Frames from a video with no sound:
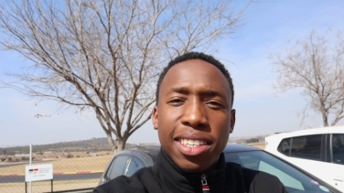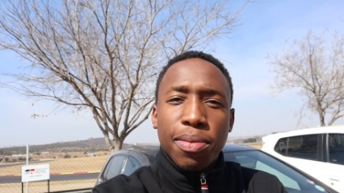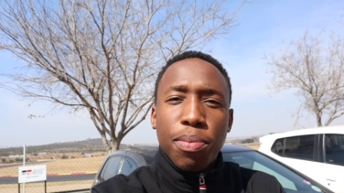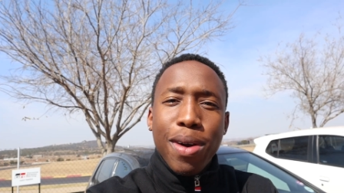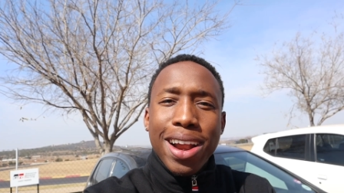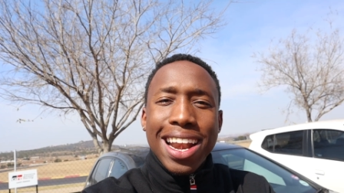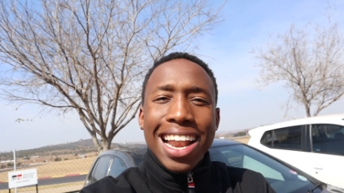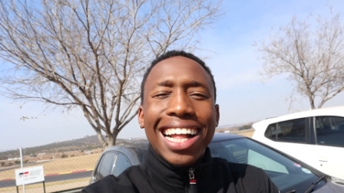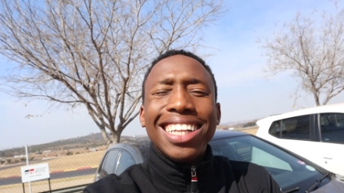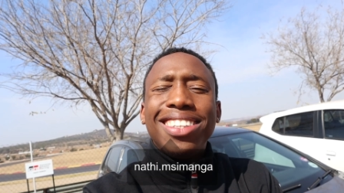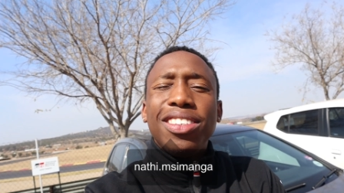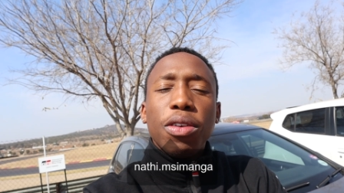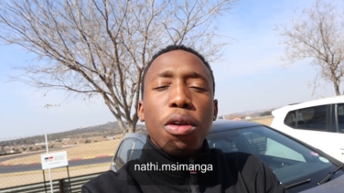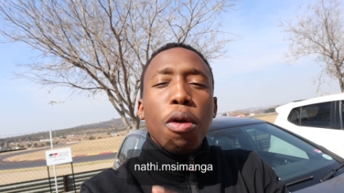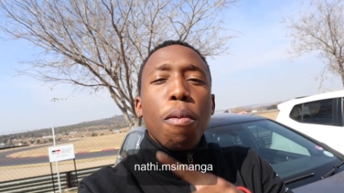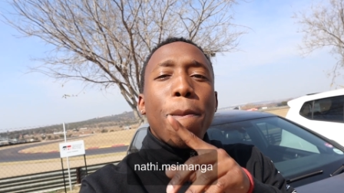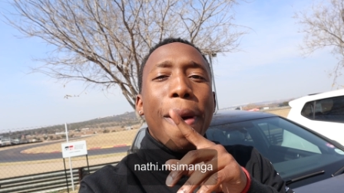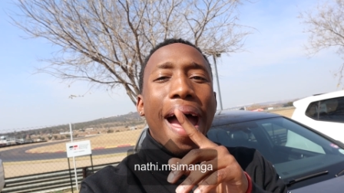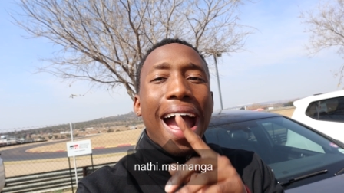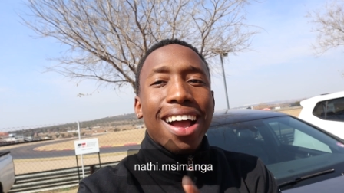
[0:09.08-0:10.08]
it's your boy Nathi
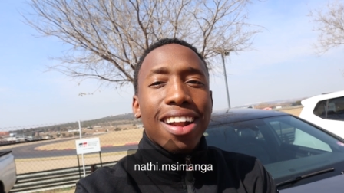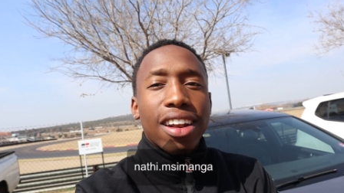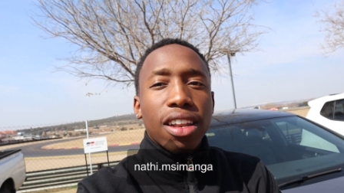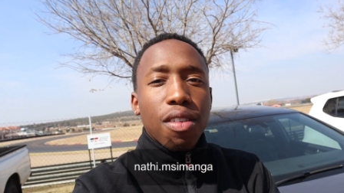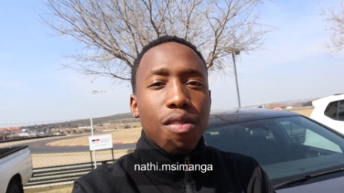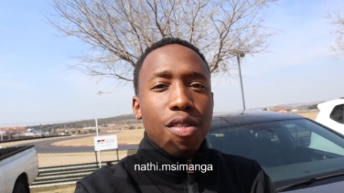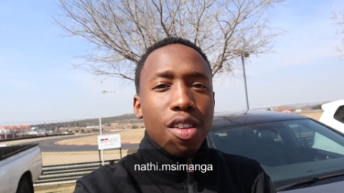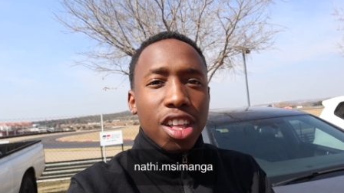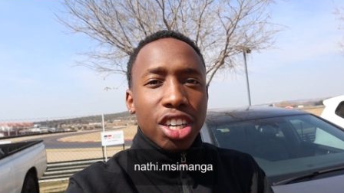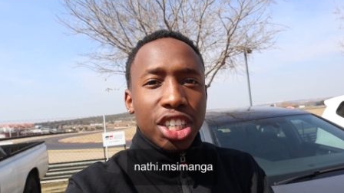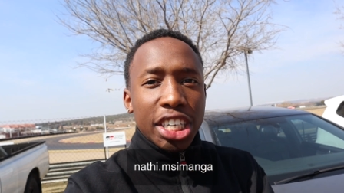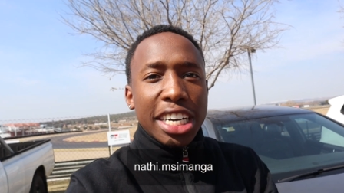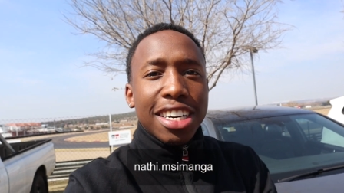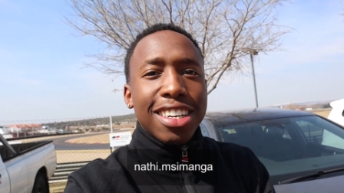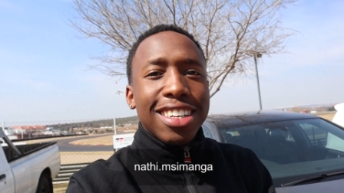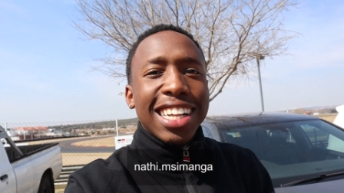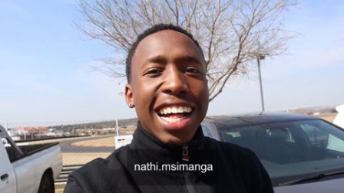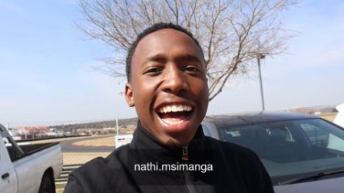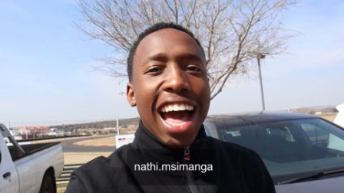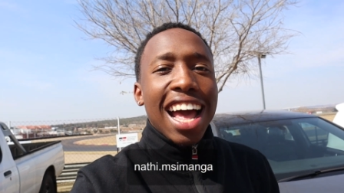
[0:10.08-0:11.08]
You're back on the video
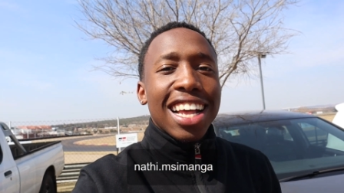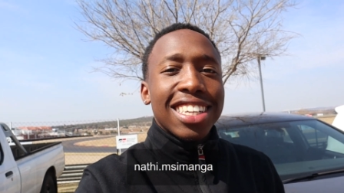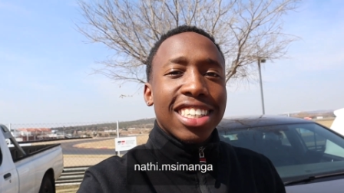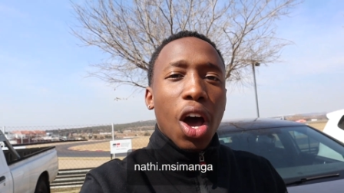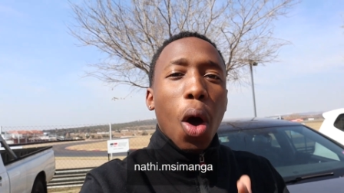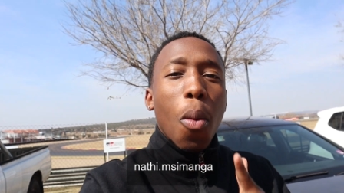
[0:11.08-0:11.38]
channel guys.